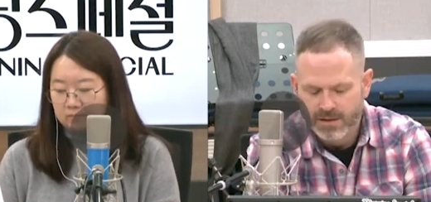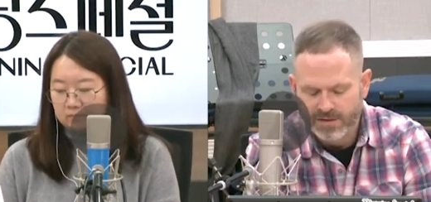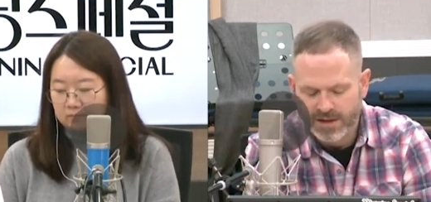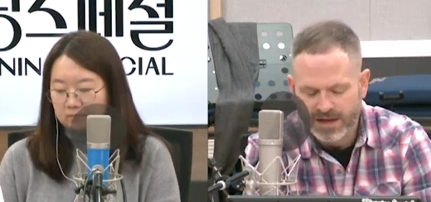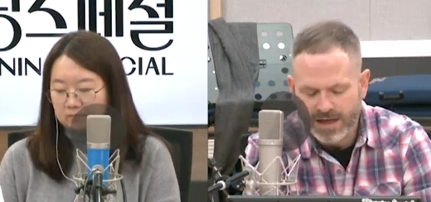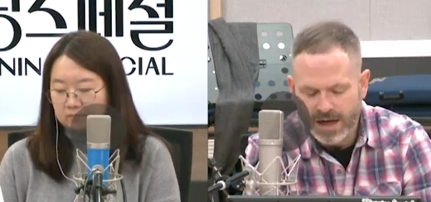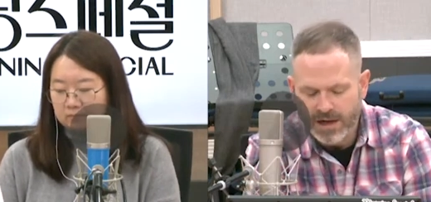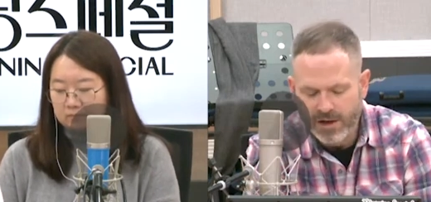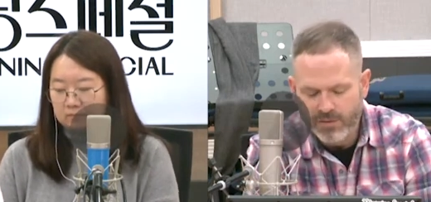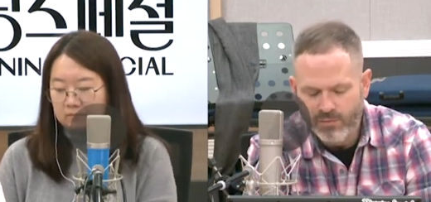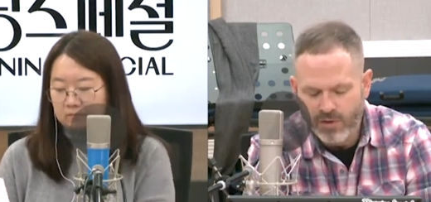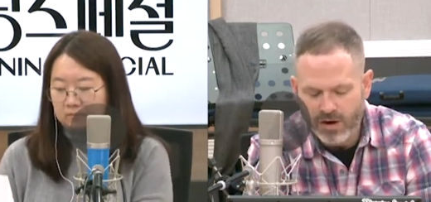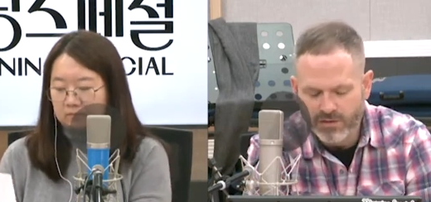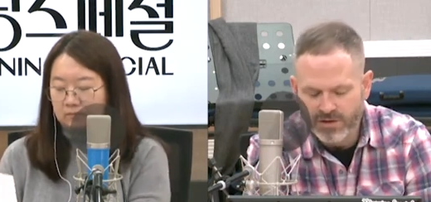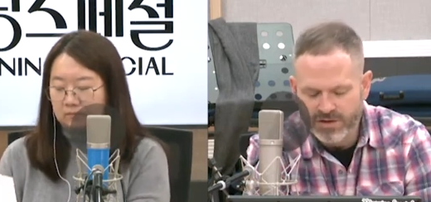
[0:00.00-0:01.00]
Speaker 1: The Canadian
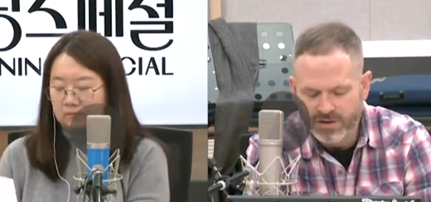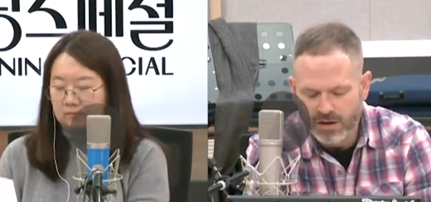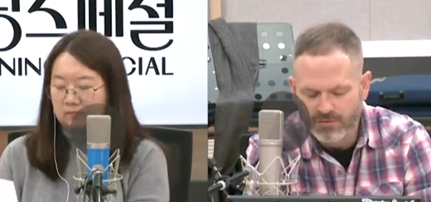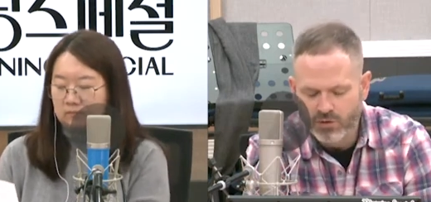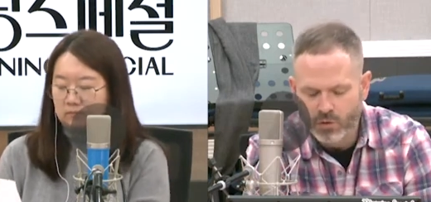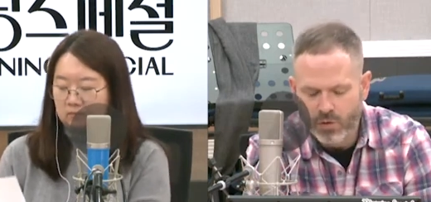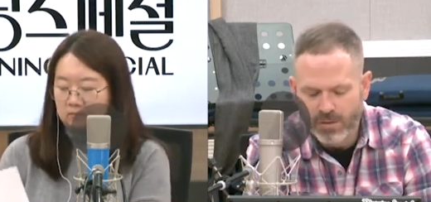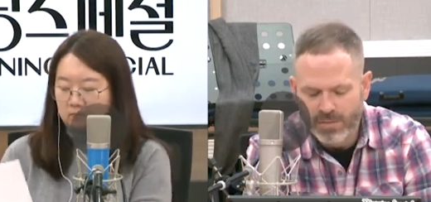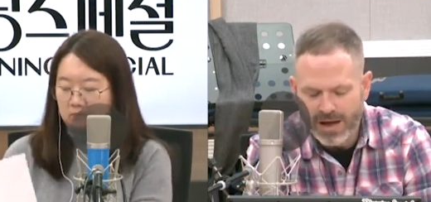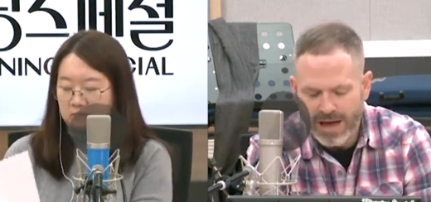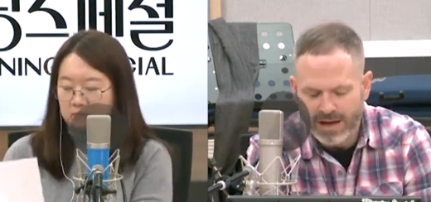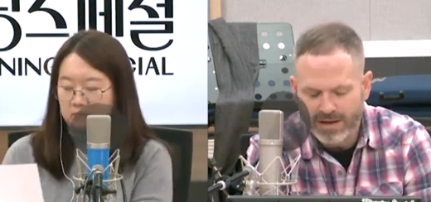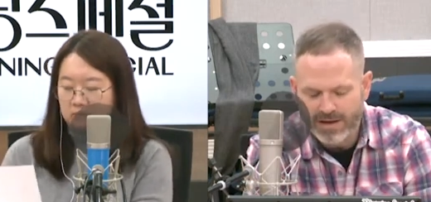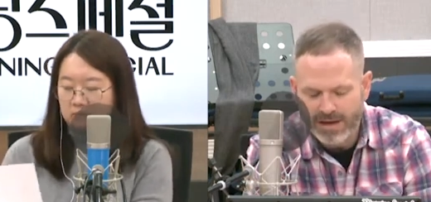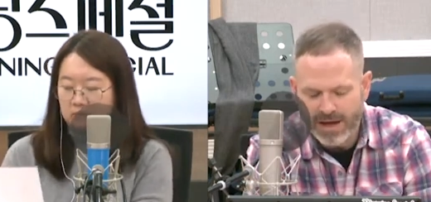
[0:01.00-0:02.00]
province of
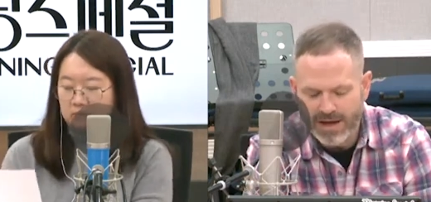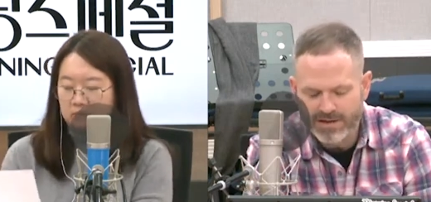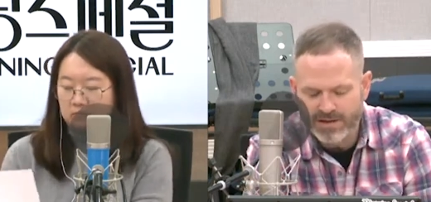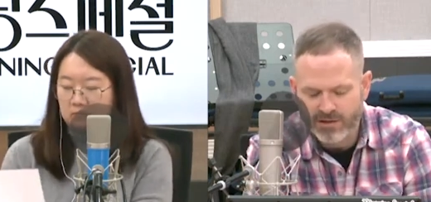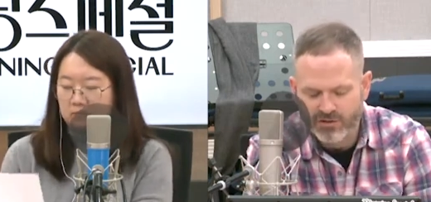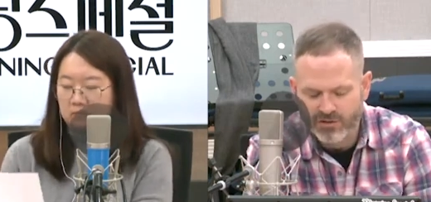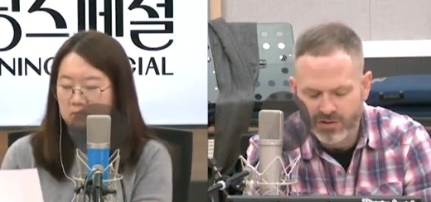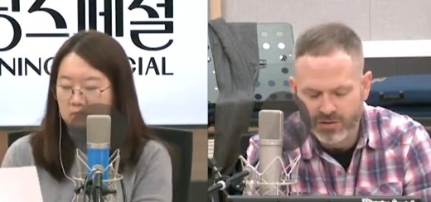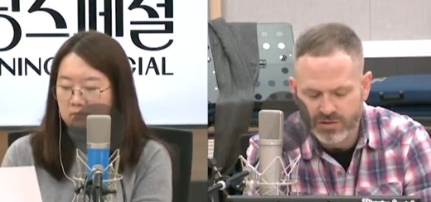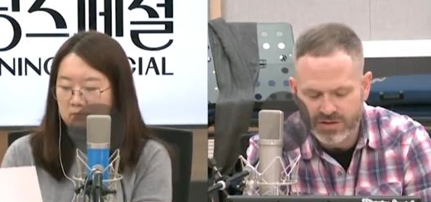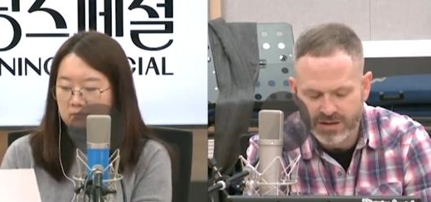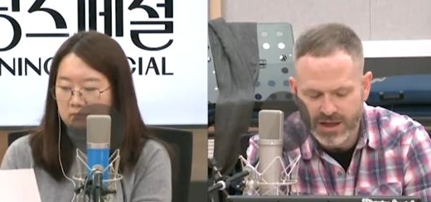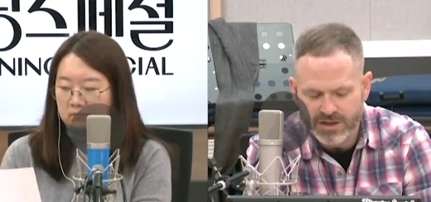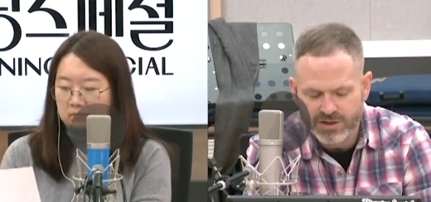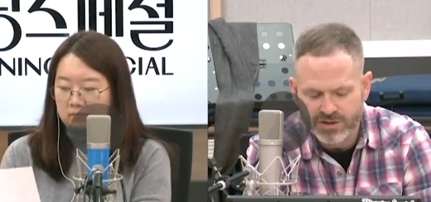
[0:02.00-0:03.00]
Quebec has
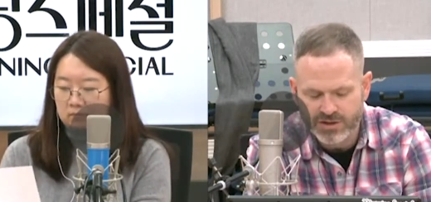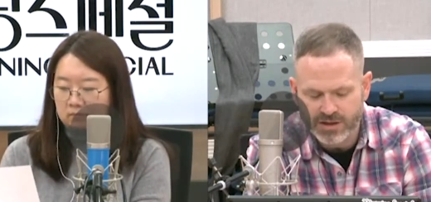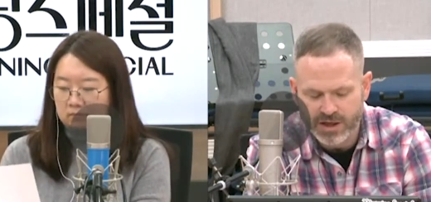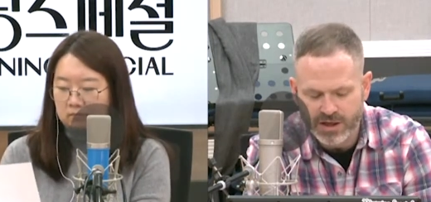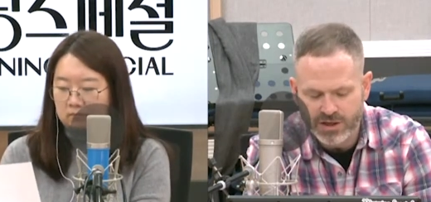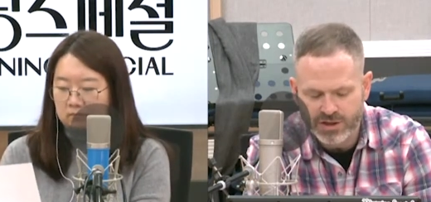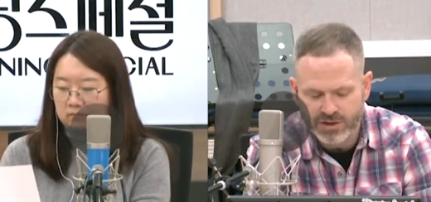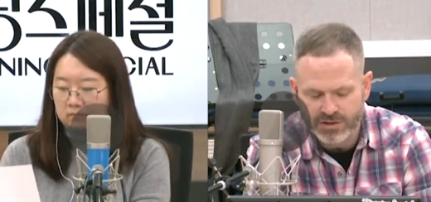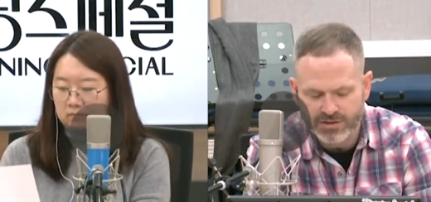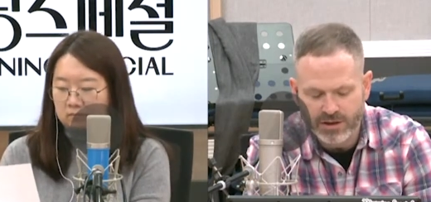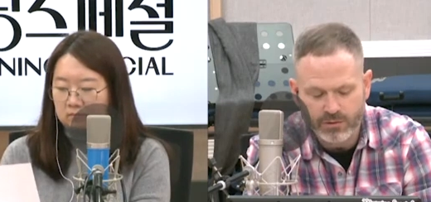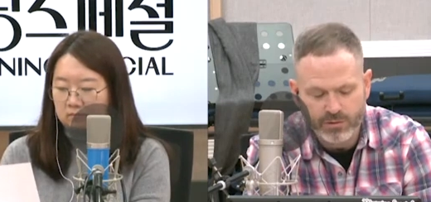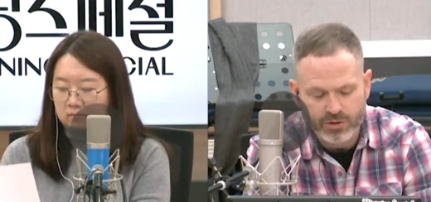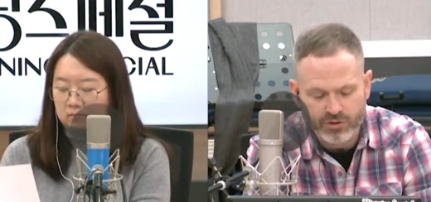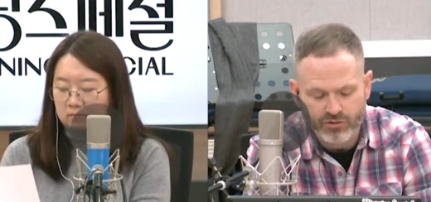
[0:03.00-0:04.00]
introduced legislation
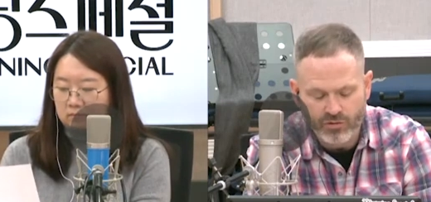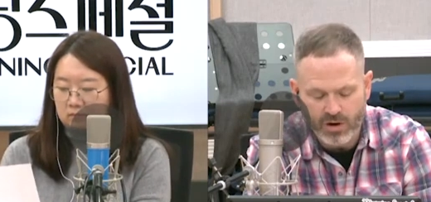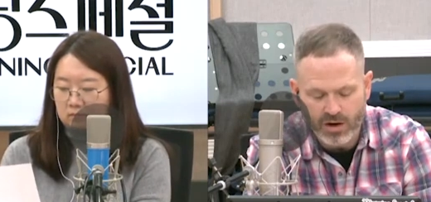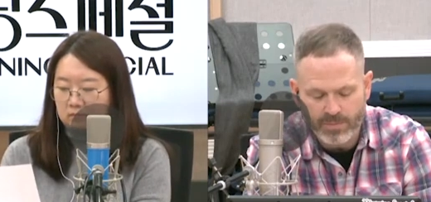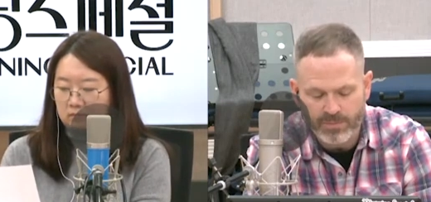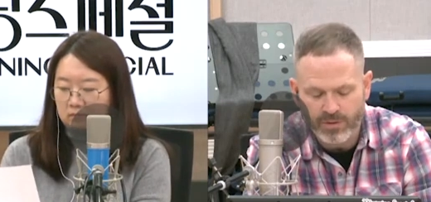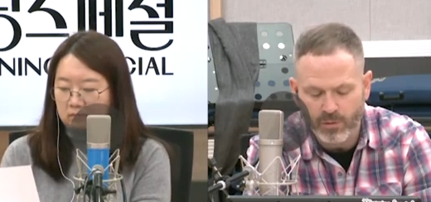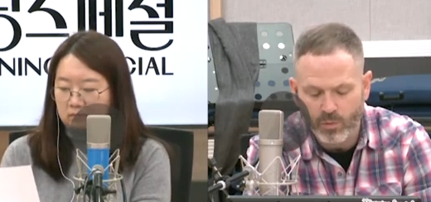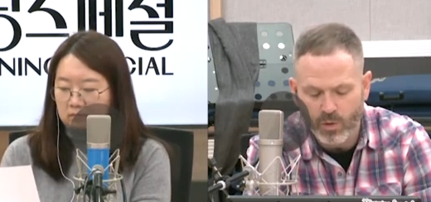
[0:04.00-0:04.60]
that would drop the